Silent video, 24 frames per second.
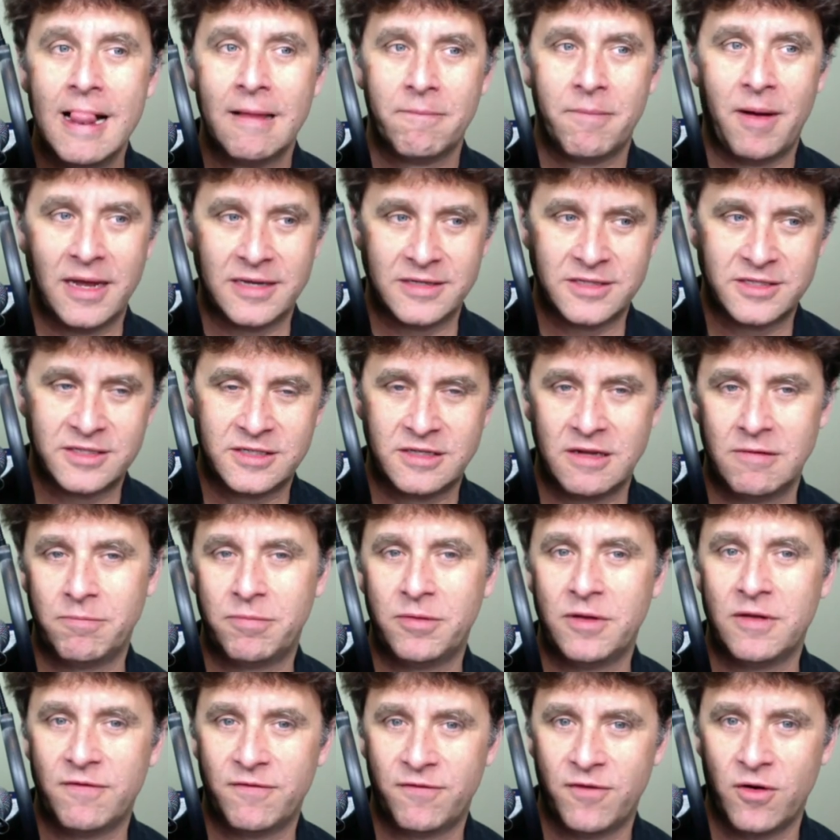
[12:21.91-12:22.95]
by
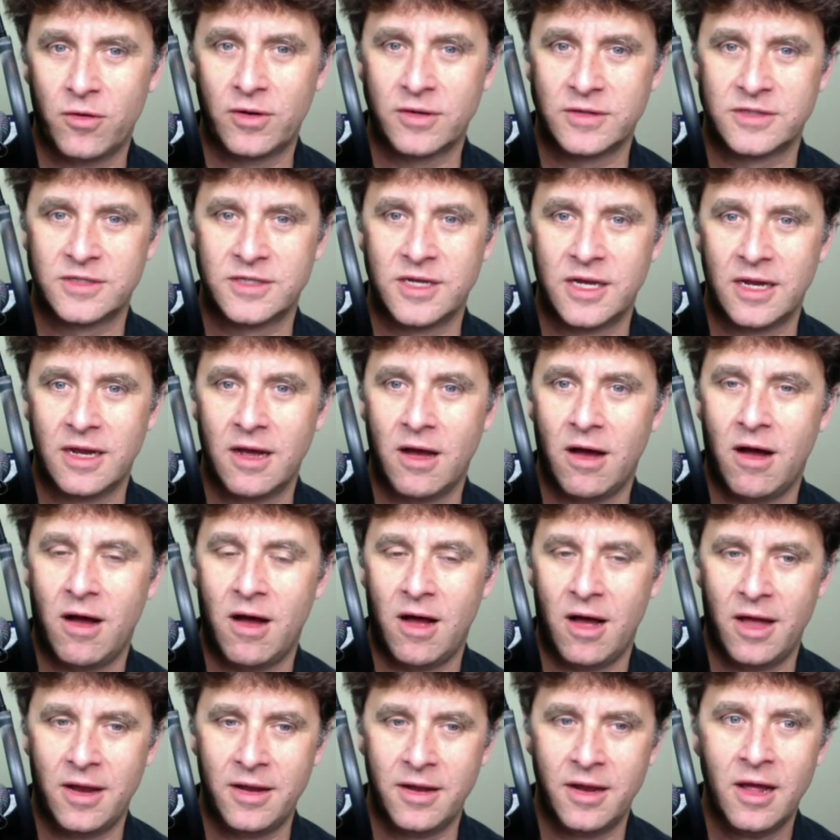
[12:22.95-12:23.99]
simply focusing
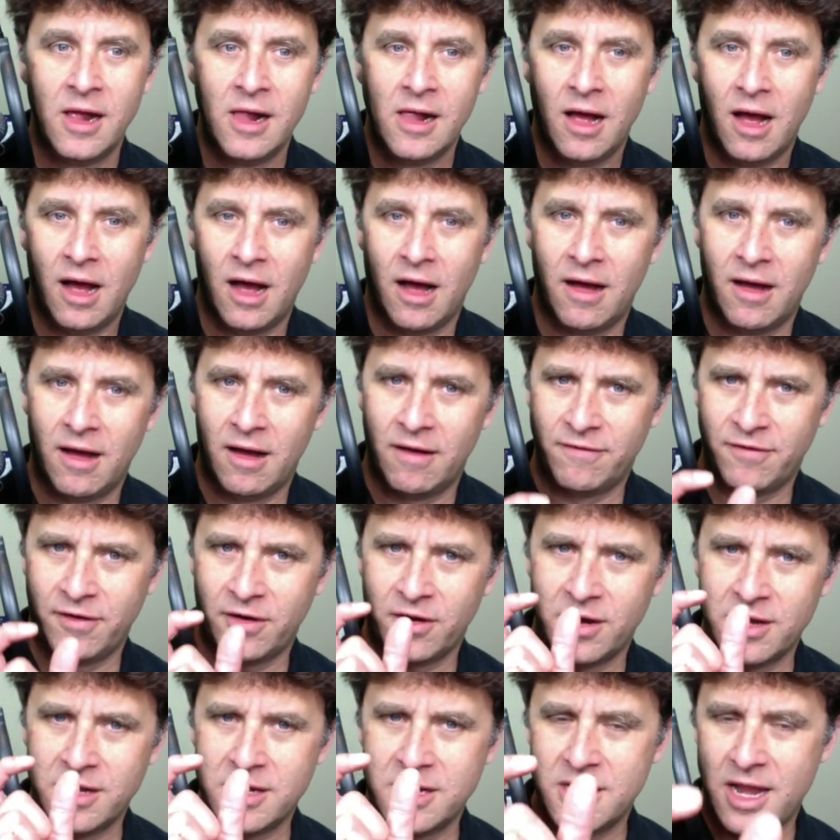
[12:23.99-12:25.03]
on a
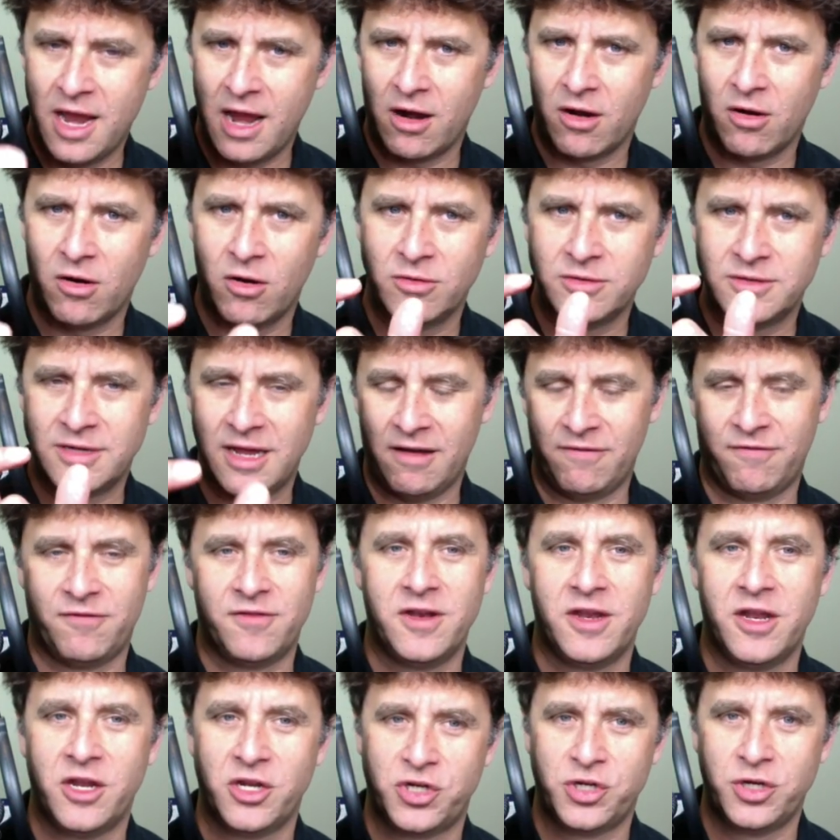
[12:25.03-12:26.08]
very narrow
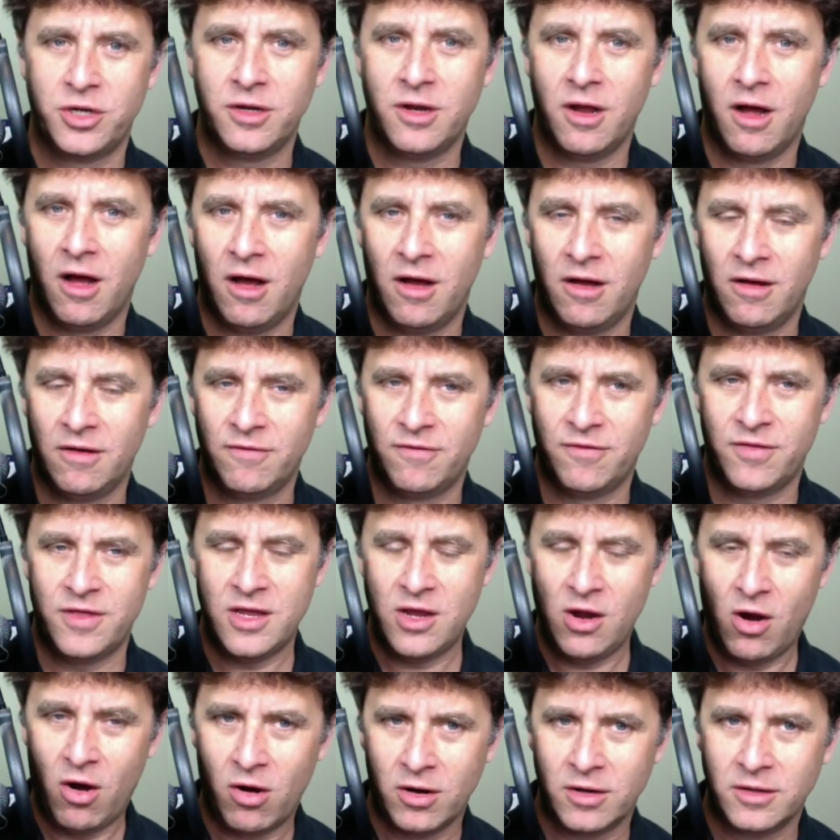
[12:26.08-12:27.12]
definition of the
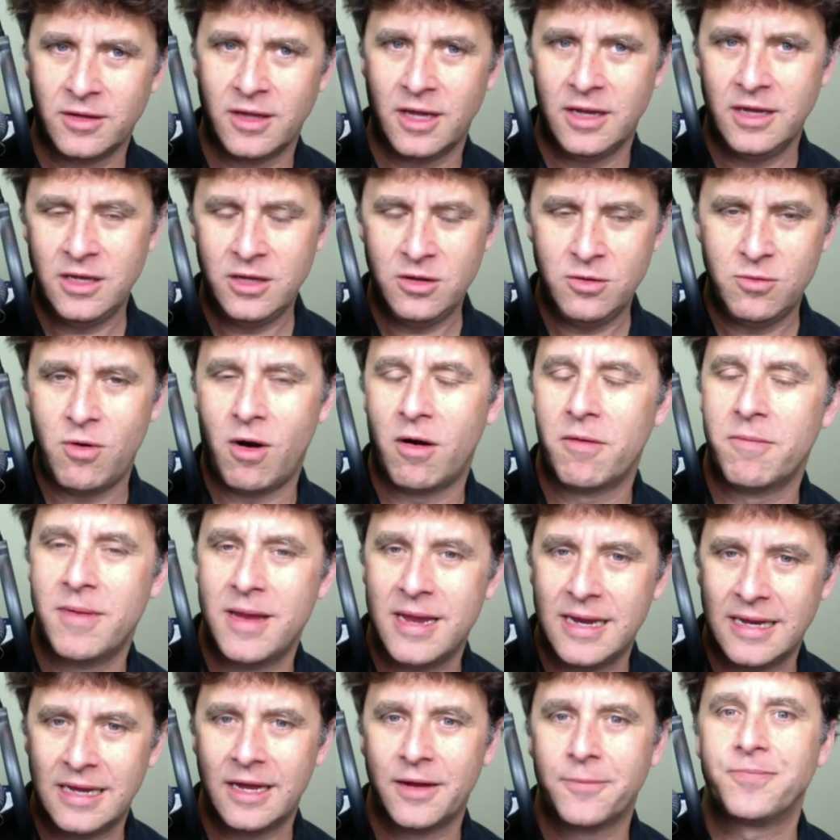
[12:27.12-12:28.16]
art that you are
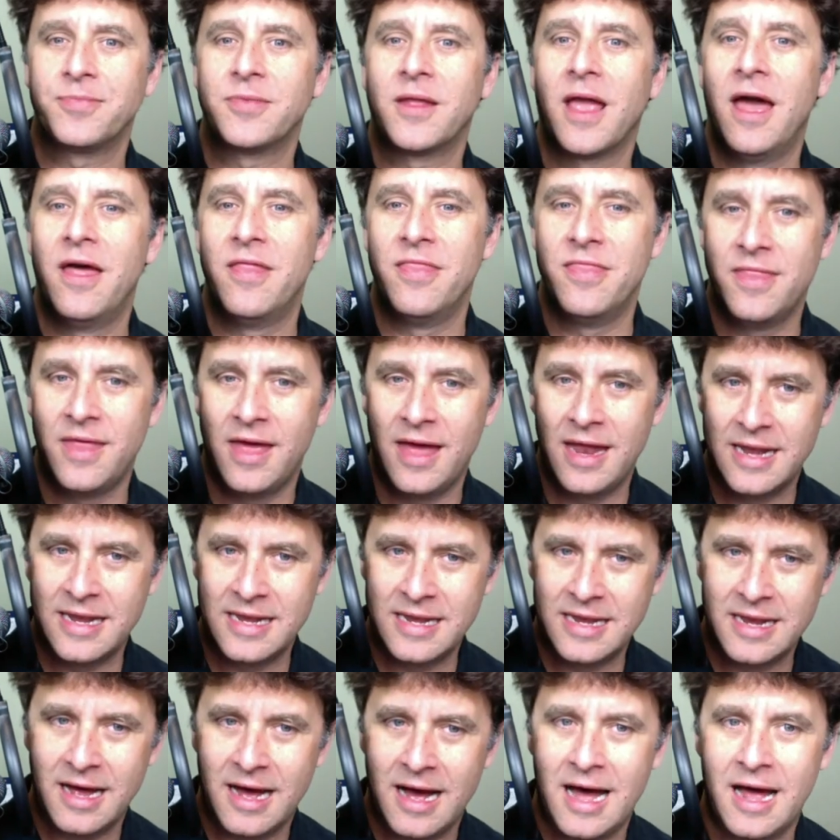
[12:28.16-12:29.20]
making and
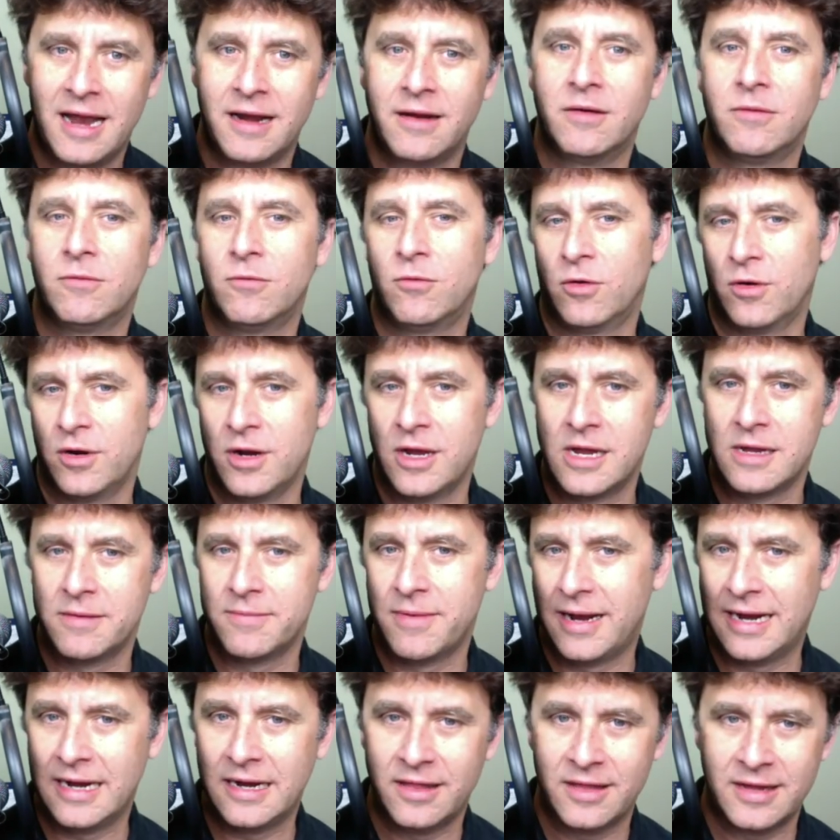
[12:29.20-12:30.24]
then not worrying
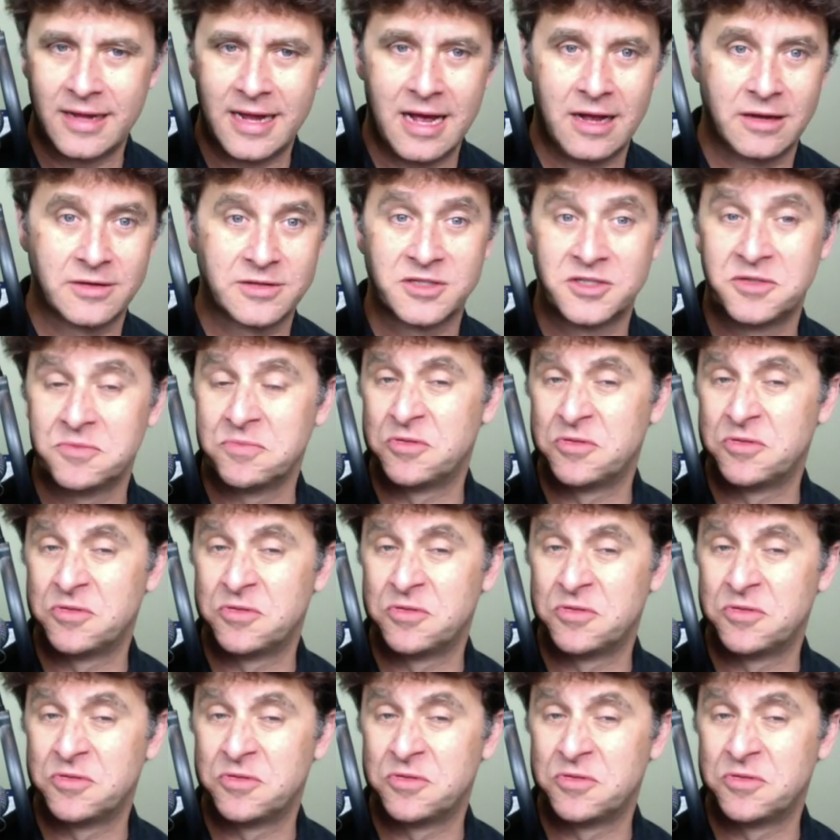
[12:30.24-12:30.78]
about anything else.